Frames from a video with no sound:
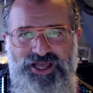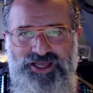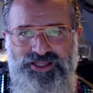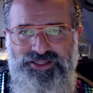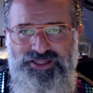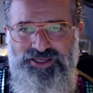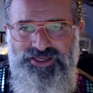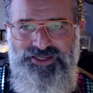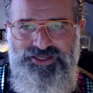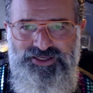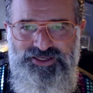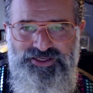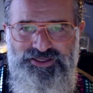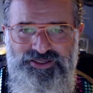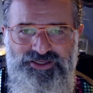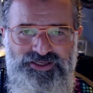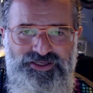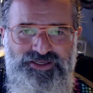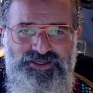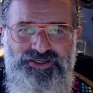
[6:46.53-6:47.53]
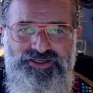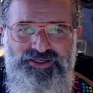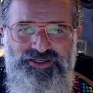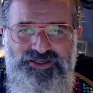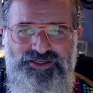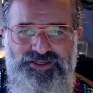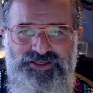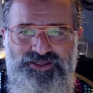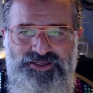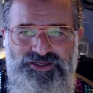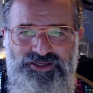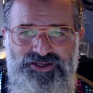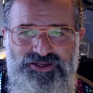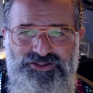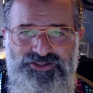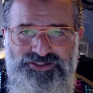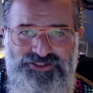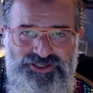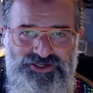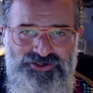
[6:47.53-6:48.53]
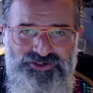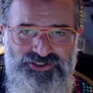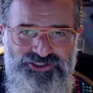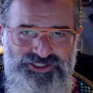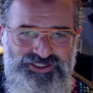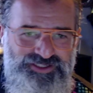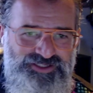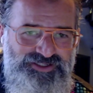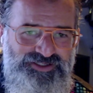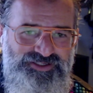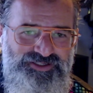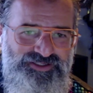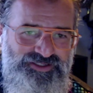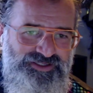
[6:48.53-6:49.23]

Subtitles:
a lot like the synergy.